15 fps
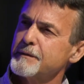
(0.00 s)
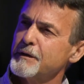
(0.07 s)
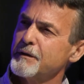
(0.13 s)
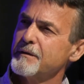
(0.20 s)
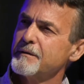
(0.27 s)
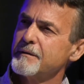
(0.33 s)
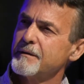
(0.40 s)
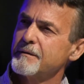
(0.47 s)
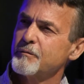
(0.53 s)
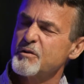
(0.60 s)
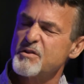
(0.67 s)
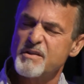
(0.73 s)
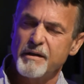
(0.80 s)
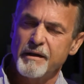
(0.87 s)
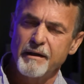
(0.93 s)
You know, it
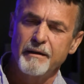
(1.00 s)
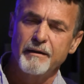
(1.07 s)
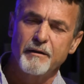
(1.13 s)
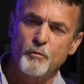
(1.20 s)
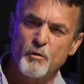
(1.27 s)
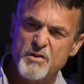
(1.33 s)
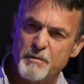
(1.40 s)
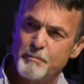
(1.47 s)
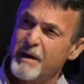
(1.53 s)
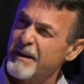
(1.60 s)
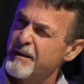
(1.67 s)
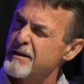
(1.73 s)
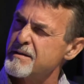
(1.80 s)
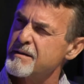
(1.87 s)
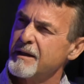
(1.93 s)
was there, and it was a
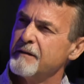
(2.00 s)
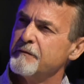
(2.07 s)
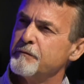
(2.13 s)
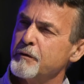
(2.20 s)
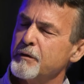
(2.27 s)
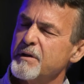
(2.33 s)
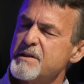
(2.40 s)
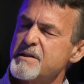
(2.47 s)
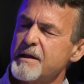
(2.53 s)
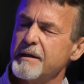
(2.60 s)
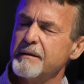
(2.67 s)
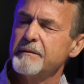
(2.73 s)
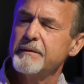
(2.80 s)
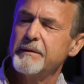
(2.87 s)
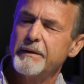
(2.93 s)
mother's love for her
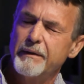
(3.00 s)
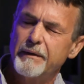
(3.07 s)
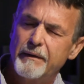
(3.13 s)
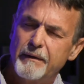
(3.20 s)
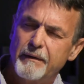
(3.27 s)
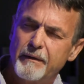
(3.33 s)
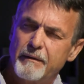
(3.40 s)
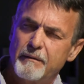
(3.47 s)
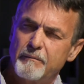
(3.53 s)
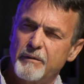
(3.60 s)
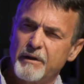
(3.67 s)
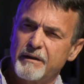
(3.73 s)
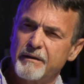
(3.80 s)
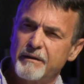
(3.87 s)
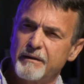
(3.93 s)
son.
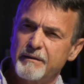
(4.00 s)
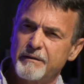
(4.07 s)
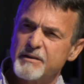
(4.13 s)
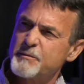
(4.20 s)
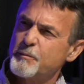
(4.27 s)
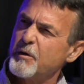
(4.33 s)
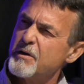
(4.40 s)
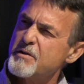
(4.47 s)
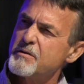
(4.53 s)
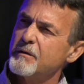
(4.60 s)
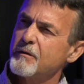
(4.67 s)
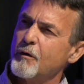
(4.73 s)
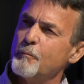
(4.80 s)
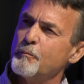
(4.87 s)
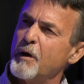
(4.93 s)
But the
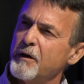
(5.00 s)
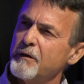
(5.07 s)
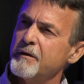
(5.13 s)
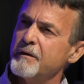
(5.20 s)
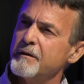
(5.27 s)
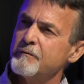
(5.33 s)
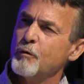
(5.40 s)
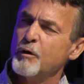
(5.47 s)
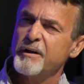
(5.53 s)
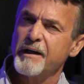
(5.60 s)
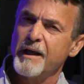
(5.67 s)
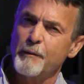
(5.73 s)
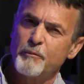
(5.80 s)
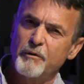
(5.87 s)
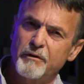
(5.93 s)
spiritual component of what
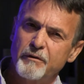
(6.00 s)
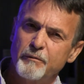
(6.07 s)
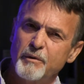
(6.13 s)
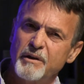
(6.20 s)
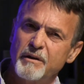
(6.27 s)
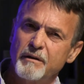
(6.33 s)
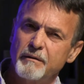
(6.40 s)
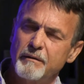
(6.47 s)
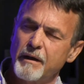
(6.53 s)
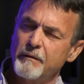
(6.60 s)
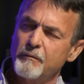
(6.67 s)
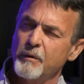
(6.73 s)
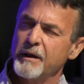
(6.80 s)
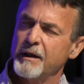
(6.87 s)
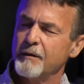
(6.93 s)
had happened to me
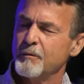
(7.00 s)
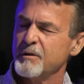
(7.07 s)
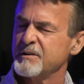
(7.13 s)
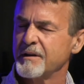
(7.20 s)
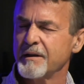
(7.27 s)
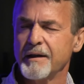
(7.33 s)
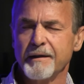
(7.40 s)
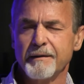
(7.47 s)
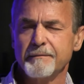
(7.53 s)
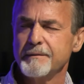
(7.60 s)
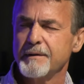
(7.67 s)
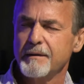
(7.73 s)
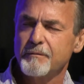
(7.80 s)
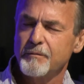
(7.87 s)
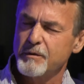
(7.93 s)
and where I was
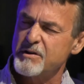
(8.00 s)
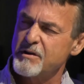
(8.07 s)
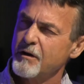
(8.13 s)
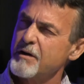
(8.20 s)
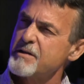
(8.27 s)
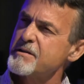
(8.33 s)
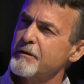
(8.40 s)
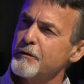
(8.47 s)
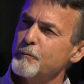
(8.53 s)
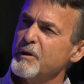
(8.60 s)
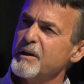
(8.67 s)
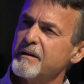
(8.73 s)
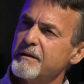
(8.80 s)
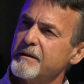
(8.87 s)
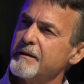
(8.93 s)
going was lost on
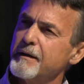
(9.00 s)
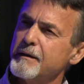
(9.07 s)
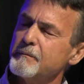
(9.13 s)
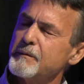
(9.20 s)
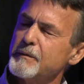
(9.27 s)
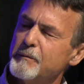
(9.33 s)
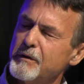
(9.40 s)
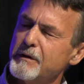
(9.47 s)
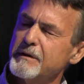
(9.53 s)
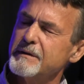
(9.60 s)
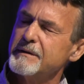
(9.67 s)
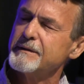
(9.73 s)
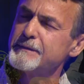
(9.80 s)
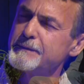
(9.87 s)
me at the time. Yeah.